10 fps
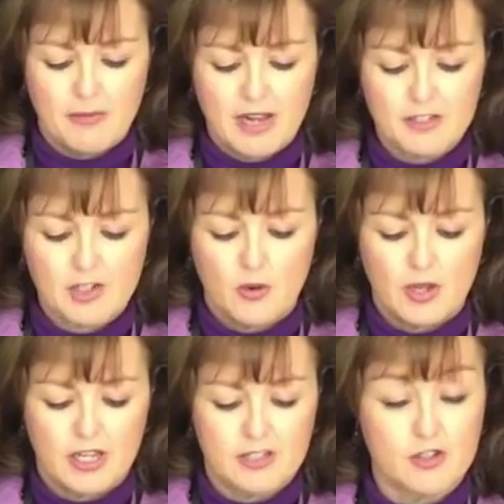my
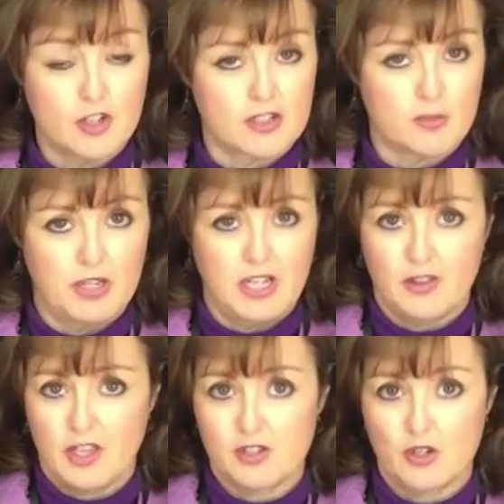sewing is just beneath
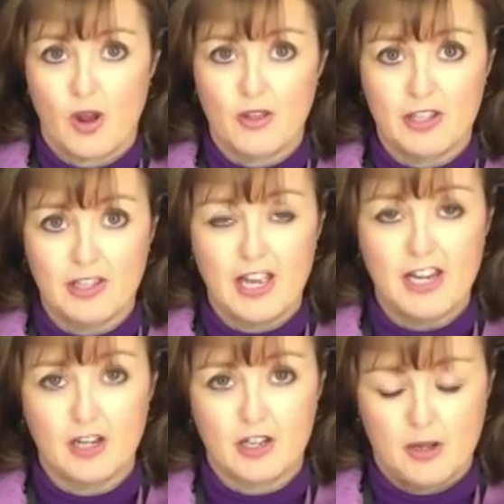it, so the light
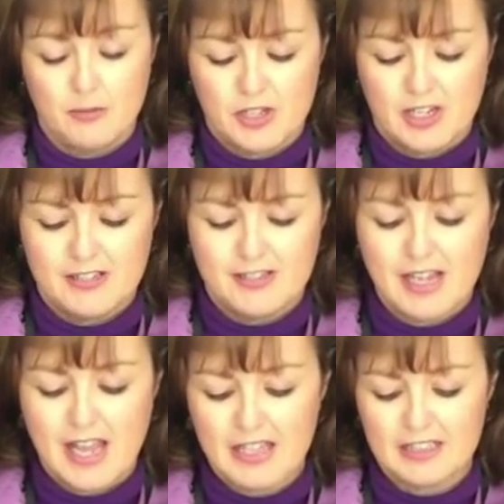comes
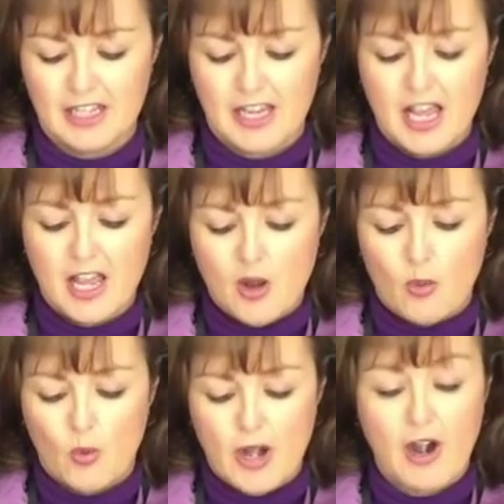exactly
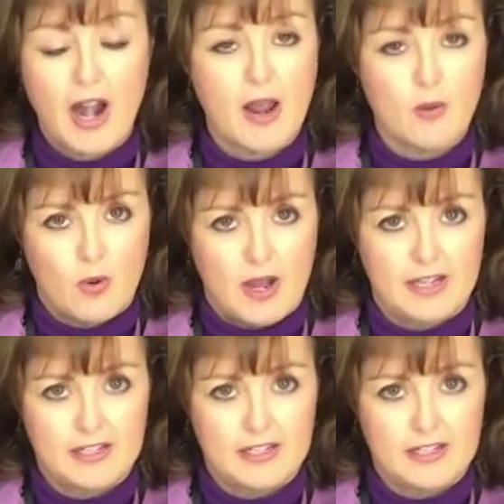where I want it